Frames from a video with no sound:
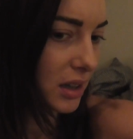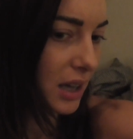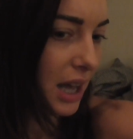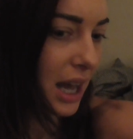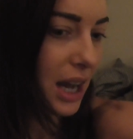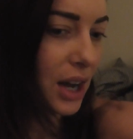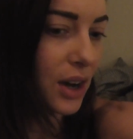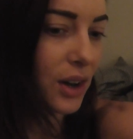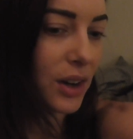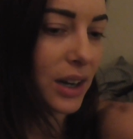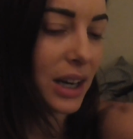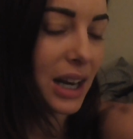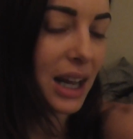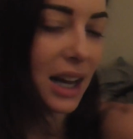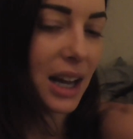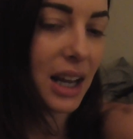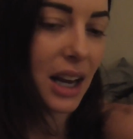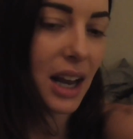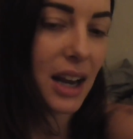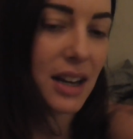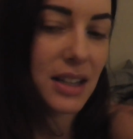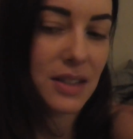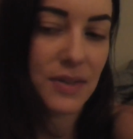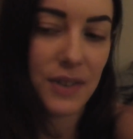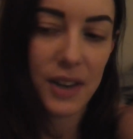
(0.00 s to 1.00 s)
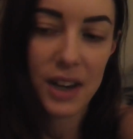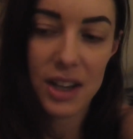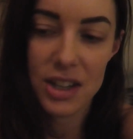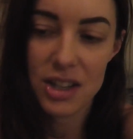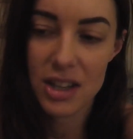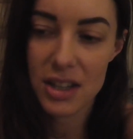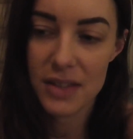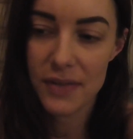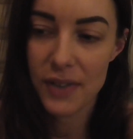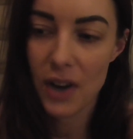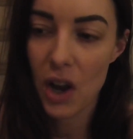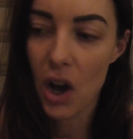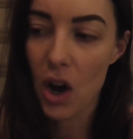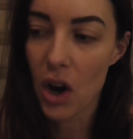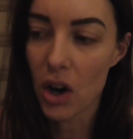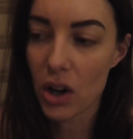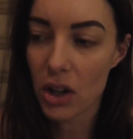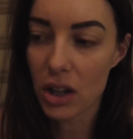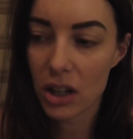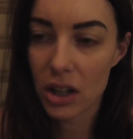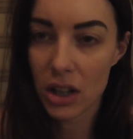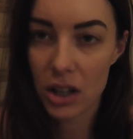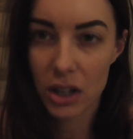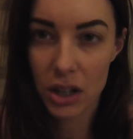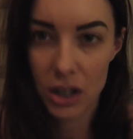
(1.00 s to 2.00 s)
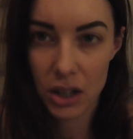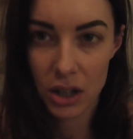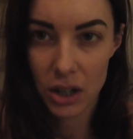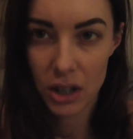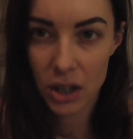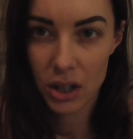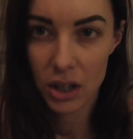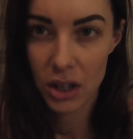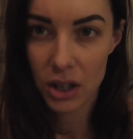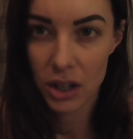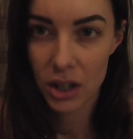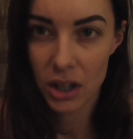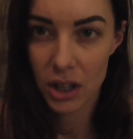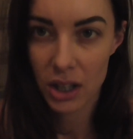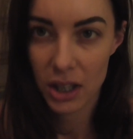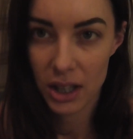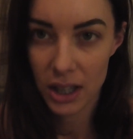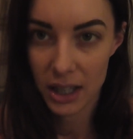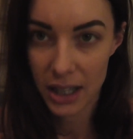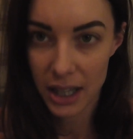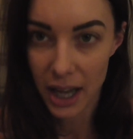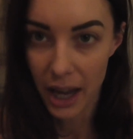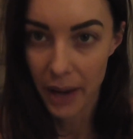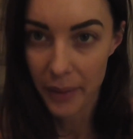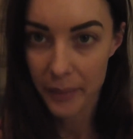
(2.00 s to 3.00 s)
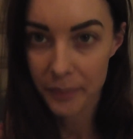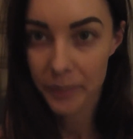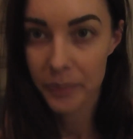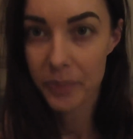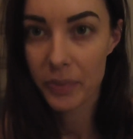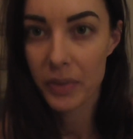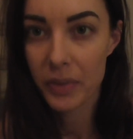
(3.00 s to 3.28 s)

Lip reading: Hang on, can I just finish this vlog? Yeah, sorry. Okay.